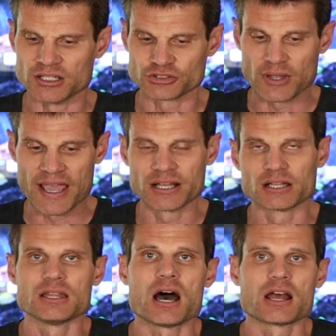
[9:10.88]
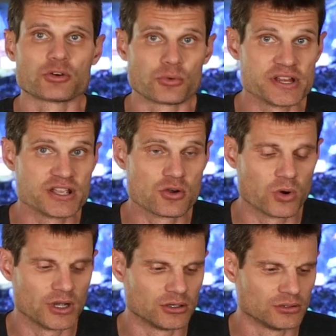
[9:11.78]
So I had a lot of
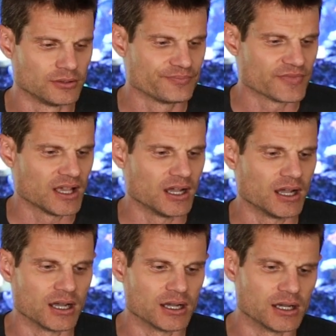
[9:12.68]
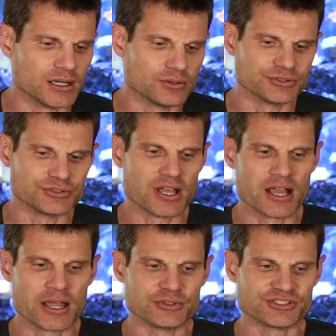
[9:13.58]
recoil.
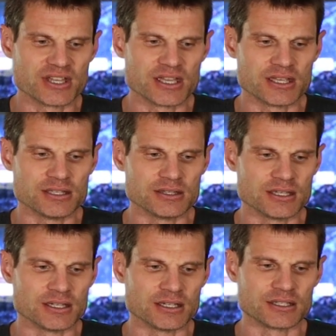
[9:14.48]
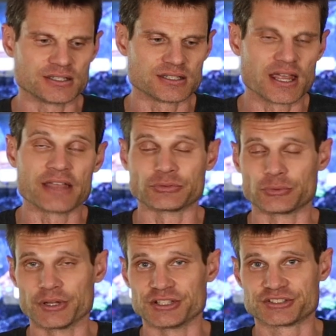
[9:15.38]
I would say that at the
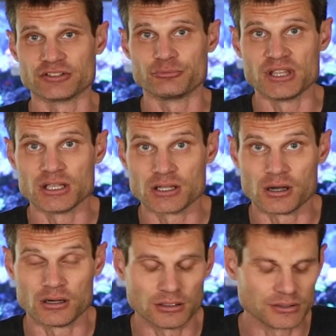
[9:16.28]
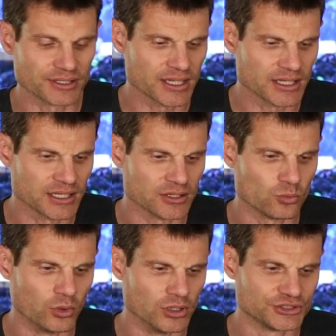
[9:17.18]
risk of being called a
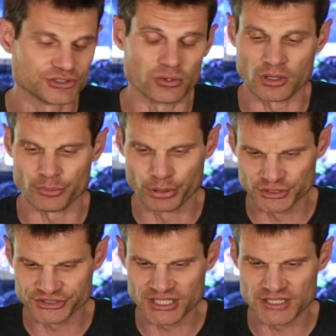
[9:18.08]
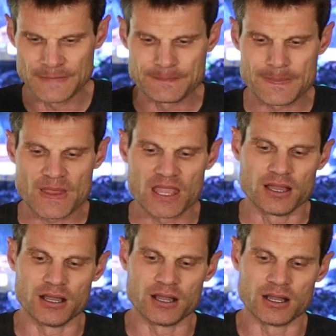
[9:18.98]
wuss or a pussy,
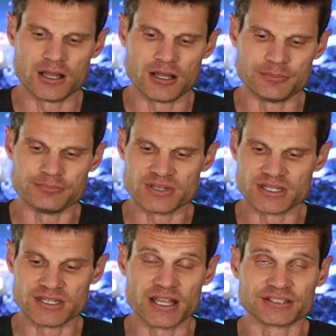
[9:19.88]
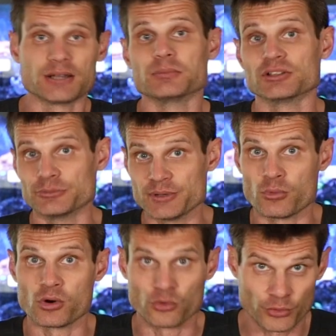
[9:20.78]
yes, I'm a little bit
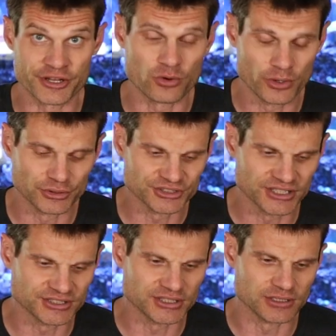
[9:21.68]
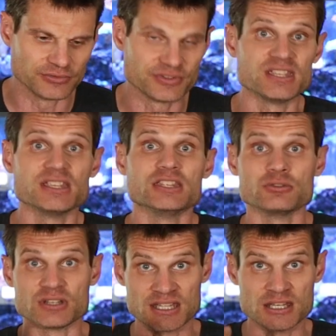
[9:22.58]
more recoil sensitive.
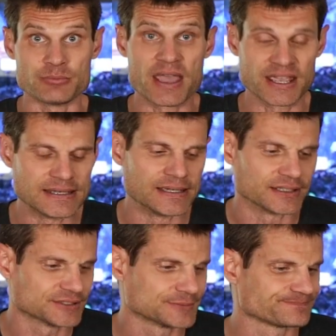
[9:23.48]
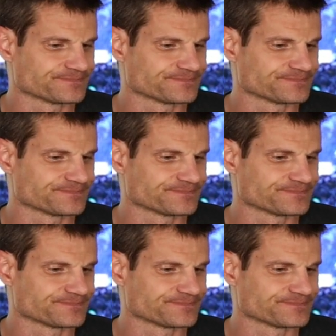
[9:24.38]
You can eat a bag of dicks.